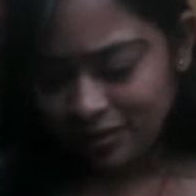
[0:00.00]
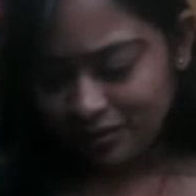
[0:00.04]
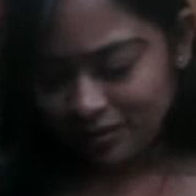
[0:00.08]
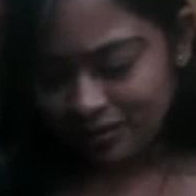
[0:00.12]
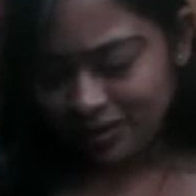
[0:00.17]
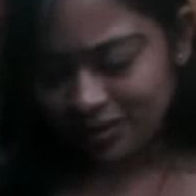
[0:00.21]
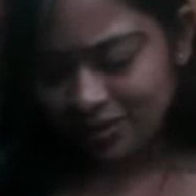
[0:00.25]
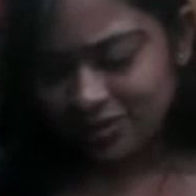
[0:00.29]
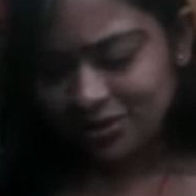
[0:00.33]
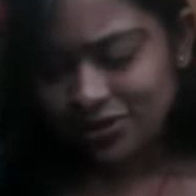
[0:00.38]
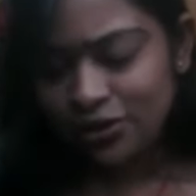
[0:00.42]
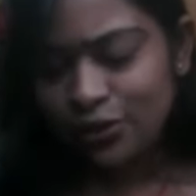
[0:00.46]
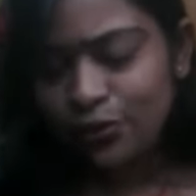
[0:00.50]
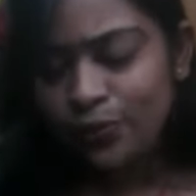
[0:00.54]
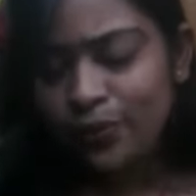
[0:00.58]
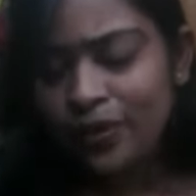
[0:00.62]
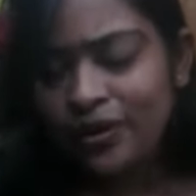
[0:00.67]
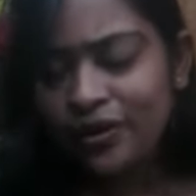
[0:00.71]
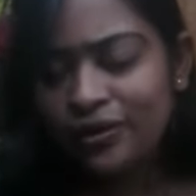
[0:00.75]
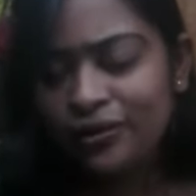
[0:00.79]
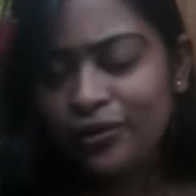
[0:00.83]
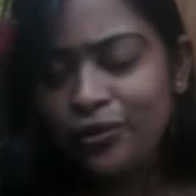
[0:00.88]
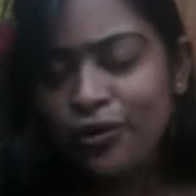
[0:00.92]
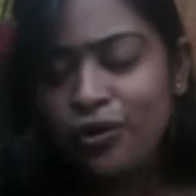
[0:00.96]
that you
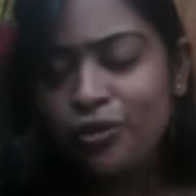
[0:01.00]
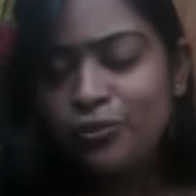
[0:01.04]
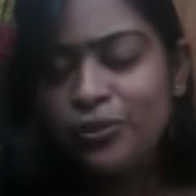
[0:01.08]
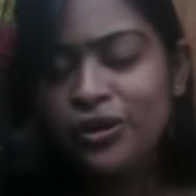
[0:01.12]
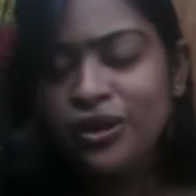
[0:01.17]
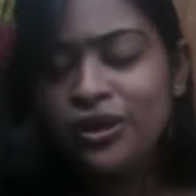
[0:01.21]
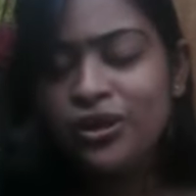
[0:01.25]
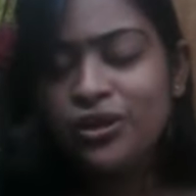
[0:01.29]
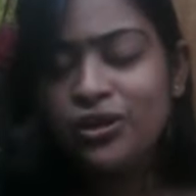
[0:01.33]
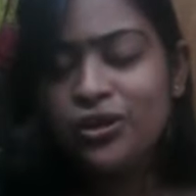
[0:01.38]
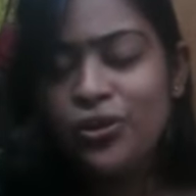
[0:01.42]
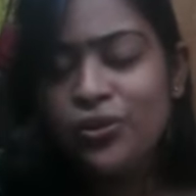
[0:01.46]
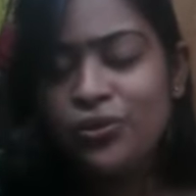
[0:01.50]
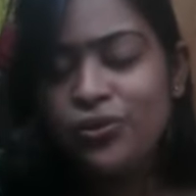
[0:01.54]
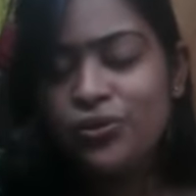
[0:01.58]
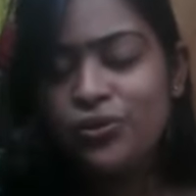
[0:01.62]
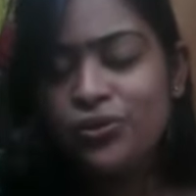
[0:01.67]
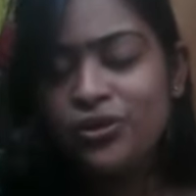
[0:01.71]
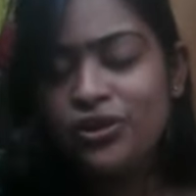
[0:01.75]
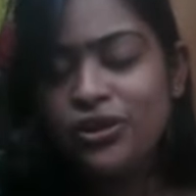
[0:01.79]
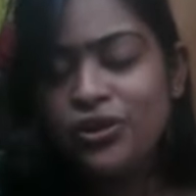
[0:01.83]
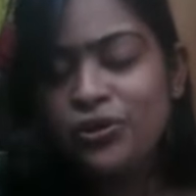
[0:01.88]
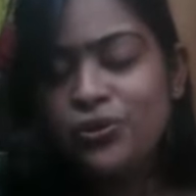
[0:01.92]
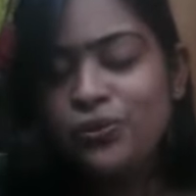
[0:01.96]
were Romeo
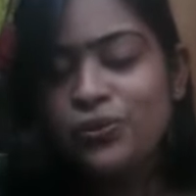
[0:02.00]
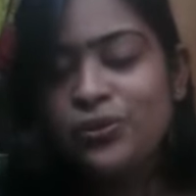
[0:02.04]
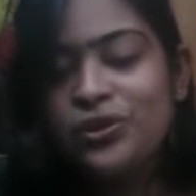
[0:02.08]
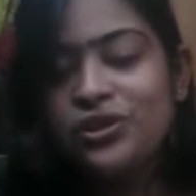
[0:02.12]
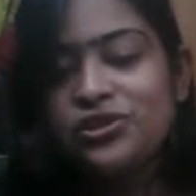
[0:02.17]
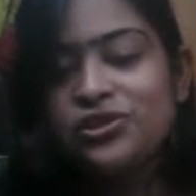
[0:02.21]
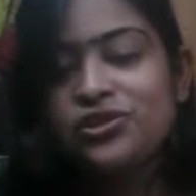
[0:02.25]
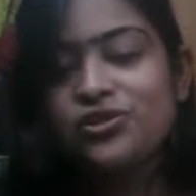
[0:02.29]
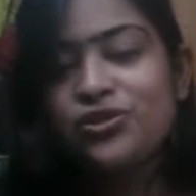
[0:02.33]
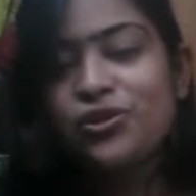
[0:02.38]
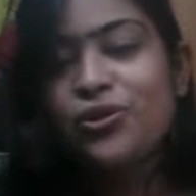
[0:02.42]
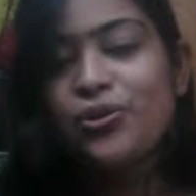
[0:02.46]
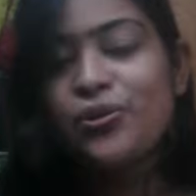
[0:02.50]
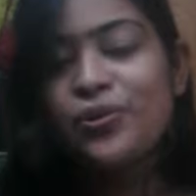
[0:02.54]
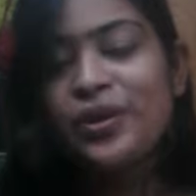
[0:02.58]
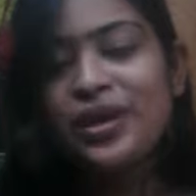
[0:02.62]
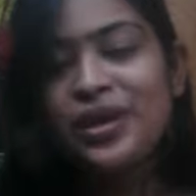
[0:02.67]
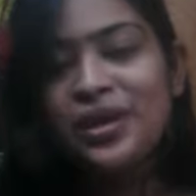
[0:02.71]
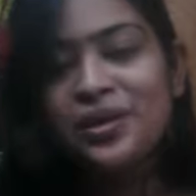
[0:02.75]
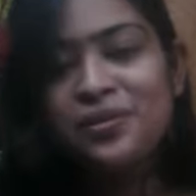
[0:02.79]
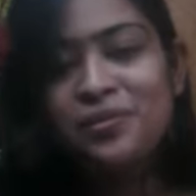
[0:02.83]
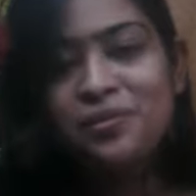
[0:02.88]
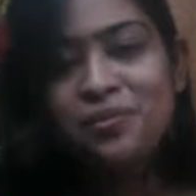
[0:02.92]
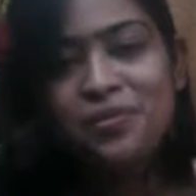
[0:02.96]

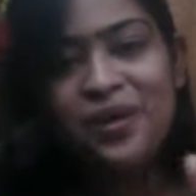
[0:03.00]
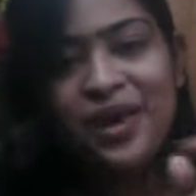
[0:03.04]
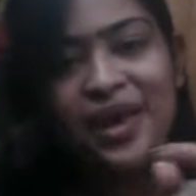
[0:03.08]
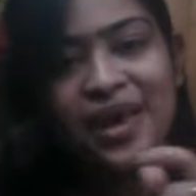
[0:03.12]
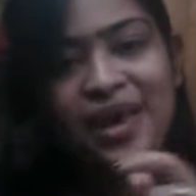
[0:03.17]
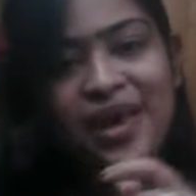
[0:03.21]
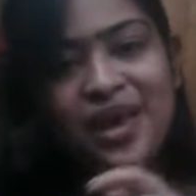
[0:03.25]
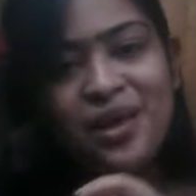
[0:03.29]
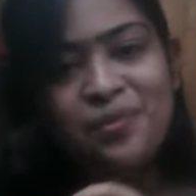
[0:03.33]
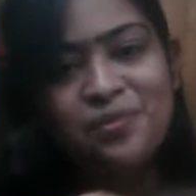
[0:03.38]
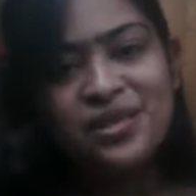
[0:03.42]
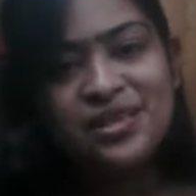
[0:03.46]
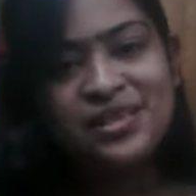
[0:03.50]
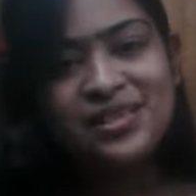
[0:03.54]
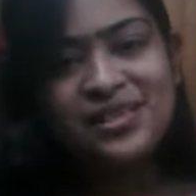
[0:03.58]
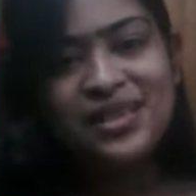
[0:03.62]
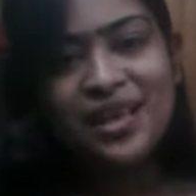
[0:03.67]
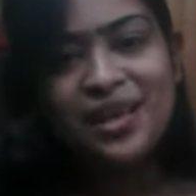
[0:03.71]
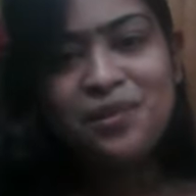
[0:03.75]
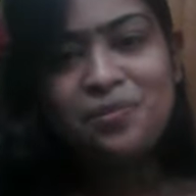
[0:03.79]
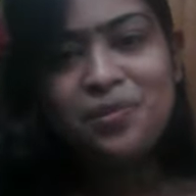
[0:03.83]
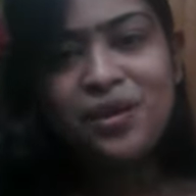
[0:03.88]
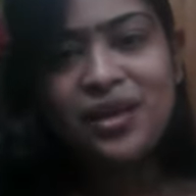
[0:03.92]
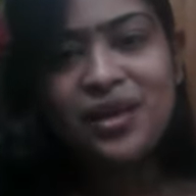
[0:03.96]
throwing pebbles
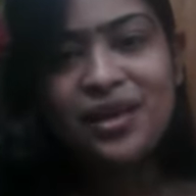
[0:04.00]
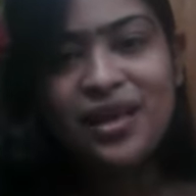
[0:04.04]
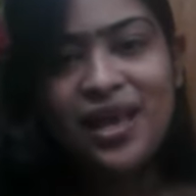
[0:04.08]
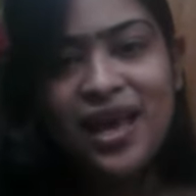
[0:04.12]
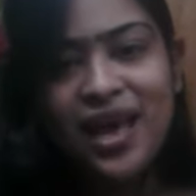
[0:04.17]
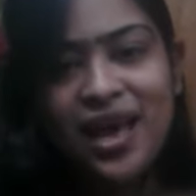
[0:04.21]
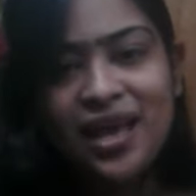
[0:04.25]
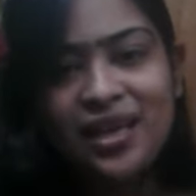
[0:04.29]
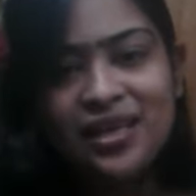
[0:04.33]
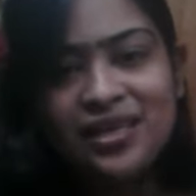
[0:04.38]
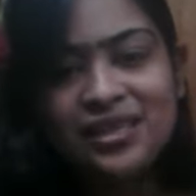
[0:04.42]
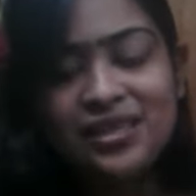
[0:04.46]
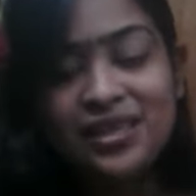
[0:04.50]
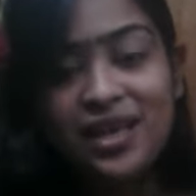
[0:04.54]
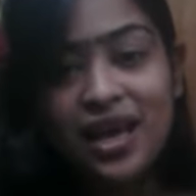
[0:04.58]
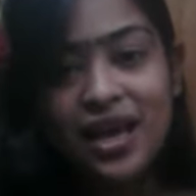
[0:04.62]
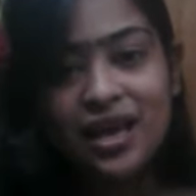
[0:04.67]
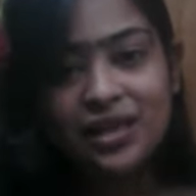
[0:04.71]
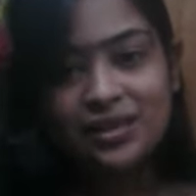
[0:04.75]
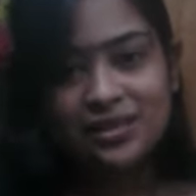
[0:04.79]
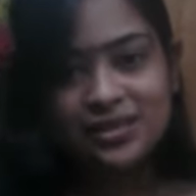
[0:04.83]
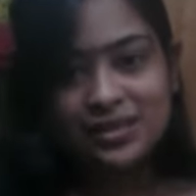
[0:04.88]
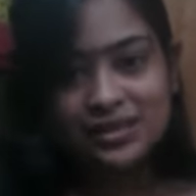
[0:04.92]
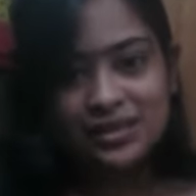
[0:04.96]
and my daddy
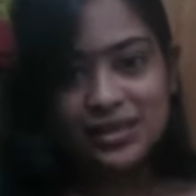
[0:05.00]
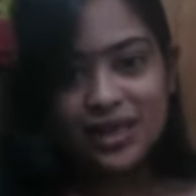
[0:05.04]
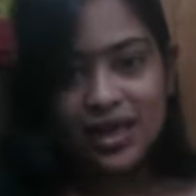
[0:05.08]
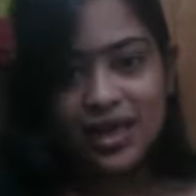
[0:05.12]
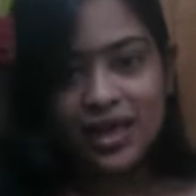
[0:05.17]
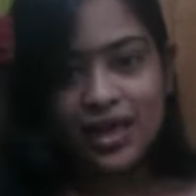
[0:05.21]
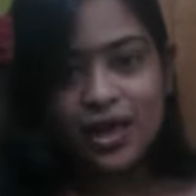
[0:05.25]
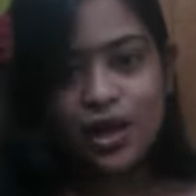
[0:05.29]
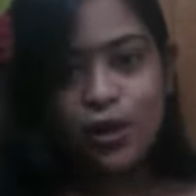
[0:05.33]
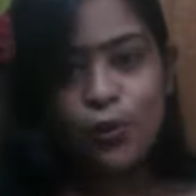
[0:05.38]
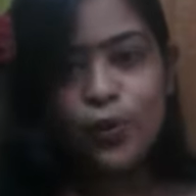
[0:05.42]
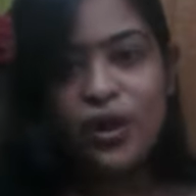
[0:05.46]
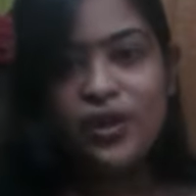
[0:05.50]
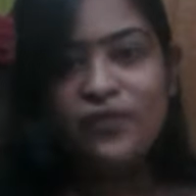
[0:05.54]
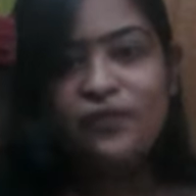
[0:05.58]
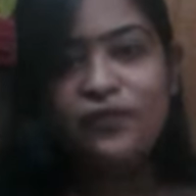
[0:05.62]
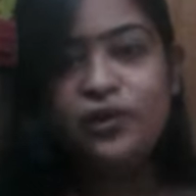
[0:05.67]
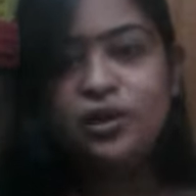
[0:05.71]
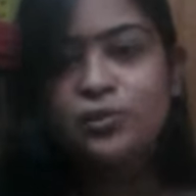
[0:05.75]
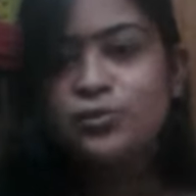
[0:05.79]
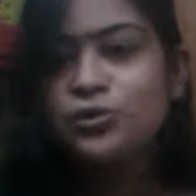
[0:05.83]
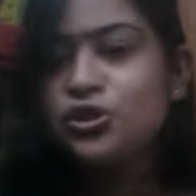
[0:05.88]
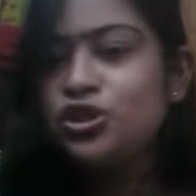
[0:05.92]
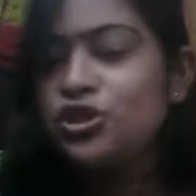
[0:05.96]
said stay away
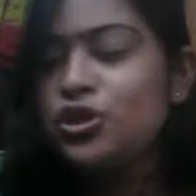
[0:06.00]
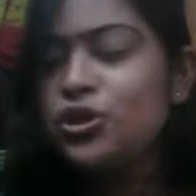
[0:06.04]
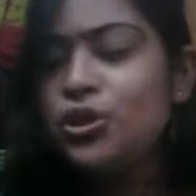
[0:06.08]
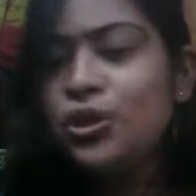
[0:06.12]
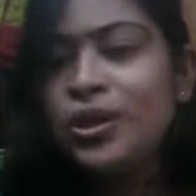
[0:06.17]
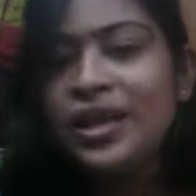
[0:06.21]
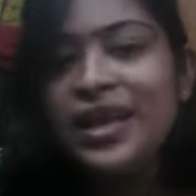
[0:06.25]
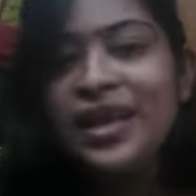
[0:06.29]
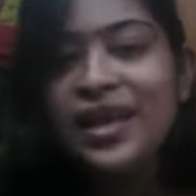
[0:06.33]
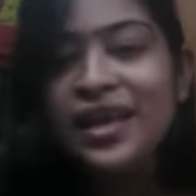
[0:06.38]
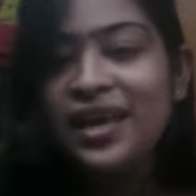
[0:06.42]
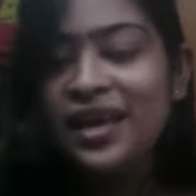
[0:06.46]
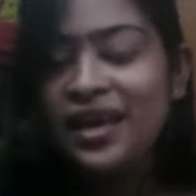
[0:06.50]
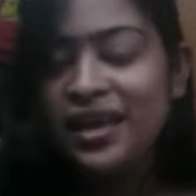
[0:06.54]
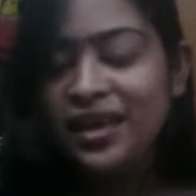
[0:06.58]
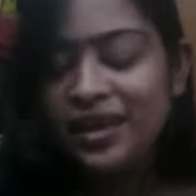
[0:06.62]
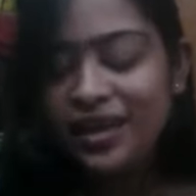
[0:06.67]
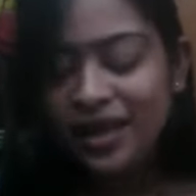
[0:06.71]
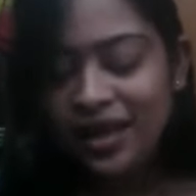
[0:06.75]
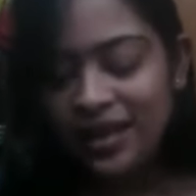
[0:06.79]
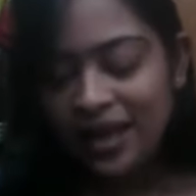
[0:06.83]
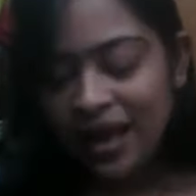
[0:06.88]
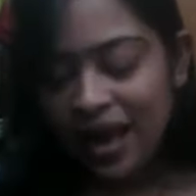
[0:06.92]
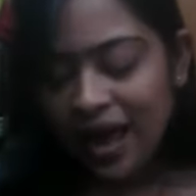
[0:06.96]
from
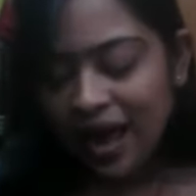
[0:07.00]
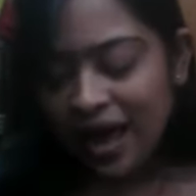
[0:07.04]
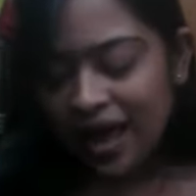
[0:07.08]
Juliet